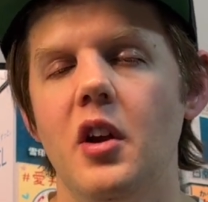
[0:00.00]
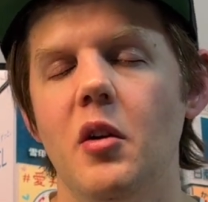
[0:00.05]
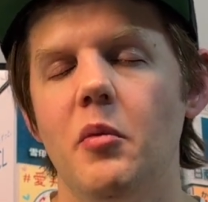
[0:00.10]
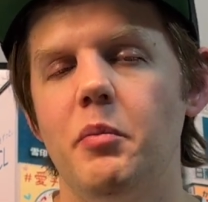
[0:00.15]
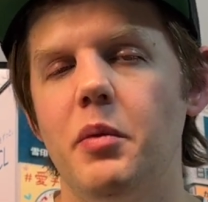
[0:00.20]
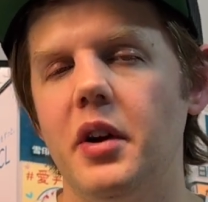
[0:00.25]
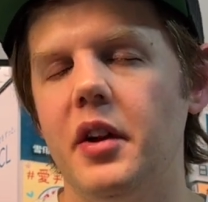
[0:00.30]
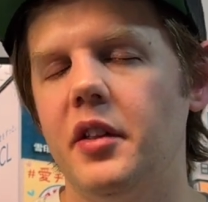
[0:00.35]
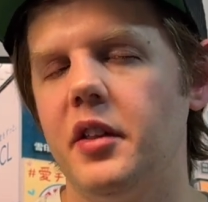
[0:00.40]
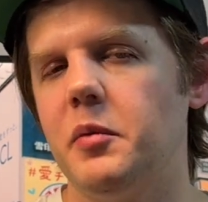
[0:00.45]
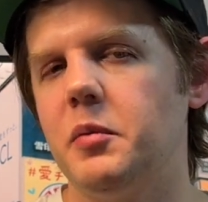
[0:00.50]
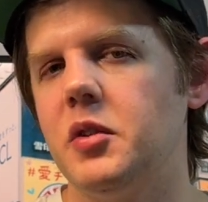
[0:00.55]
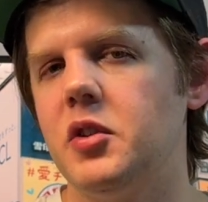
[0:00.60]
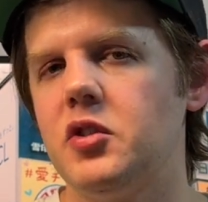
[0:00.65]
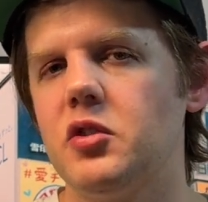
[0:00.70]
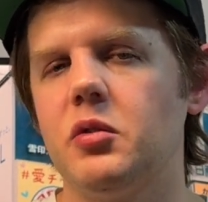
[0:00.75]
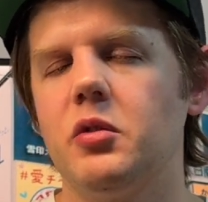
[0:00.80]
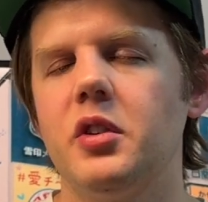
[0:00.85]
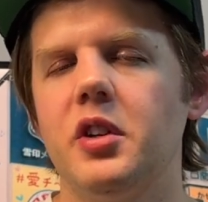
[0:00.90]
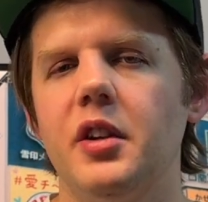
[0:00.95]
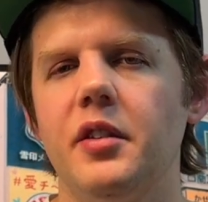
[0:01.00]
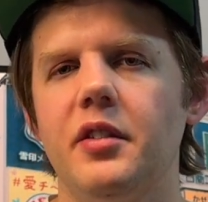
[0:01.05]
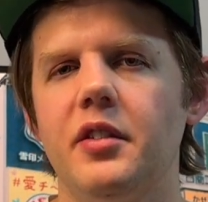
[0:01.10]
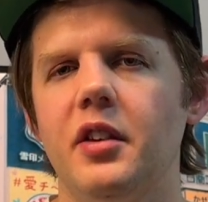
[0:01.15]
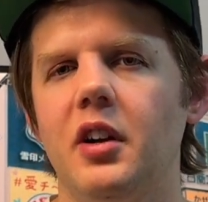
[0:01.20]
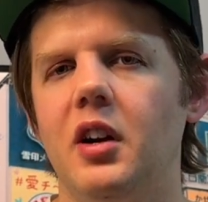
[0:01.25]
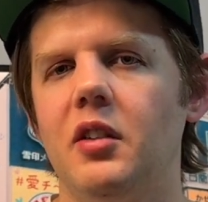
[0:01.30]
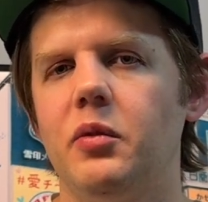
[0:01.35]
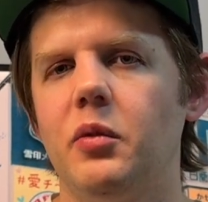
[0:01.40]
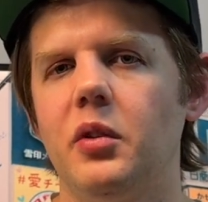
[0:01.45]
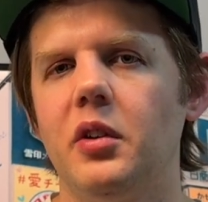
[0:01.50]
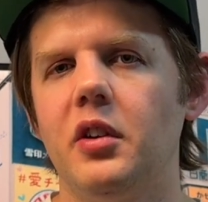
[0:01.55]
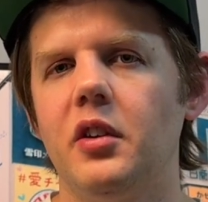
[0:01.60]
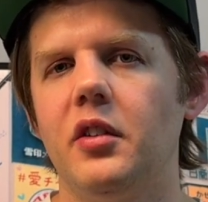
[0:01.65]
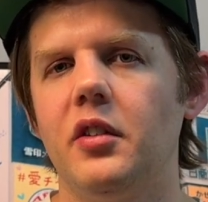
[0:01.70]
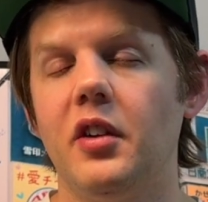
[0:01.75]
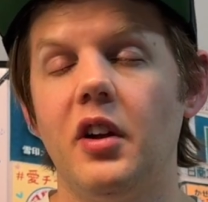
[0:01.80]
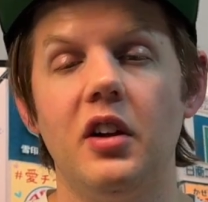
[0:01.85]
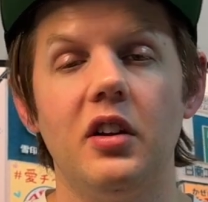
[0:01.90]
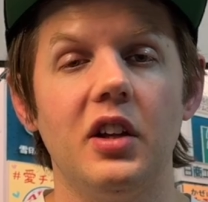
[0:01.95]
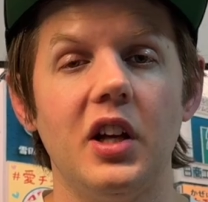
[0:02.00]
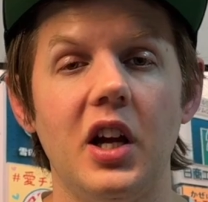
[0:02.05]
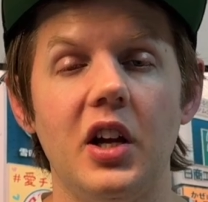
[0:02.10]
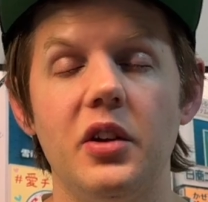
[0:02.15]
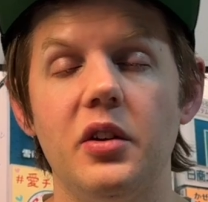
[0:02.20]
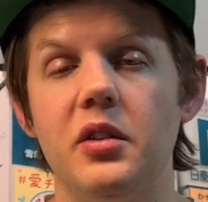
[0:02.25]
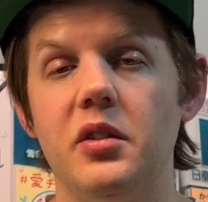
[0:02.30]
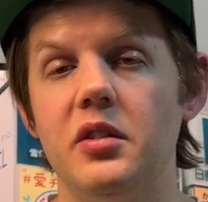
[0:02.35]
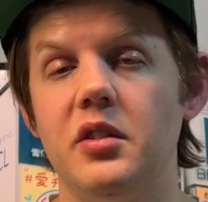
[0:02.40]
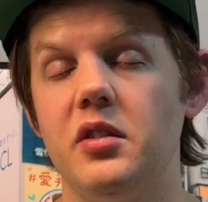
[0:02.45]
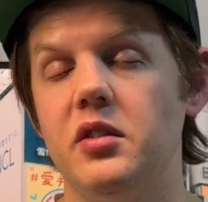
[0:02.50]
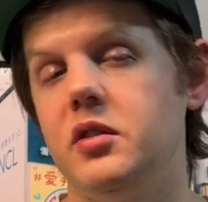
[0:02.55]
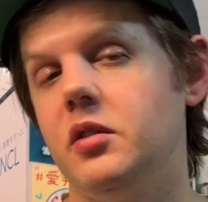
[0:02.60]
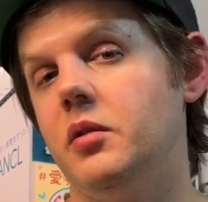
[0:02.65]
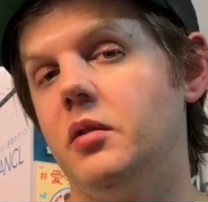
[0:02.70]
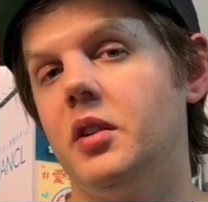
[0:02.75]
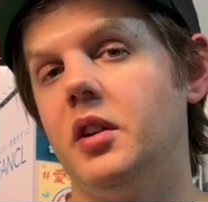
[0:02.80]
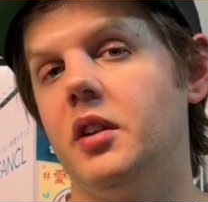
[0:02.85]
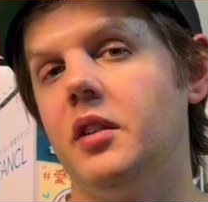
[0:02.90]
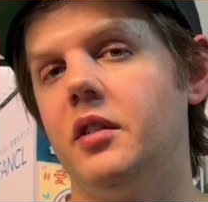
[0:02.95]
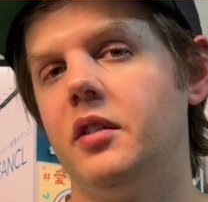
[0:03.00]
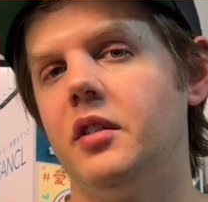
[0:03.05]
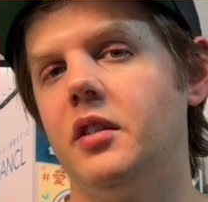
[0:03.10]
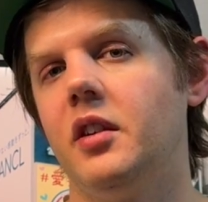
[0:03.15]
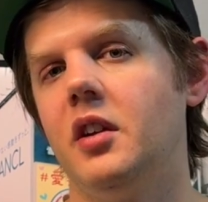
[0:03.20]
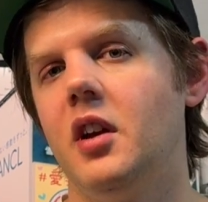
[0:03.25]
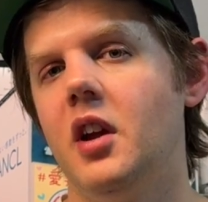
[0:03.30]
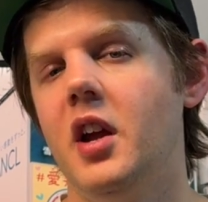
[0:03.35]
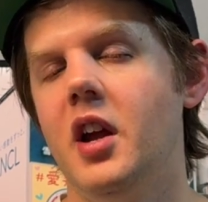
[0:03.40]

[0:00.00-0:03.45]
but the majority of softwares allow you to do this.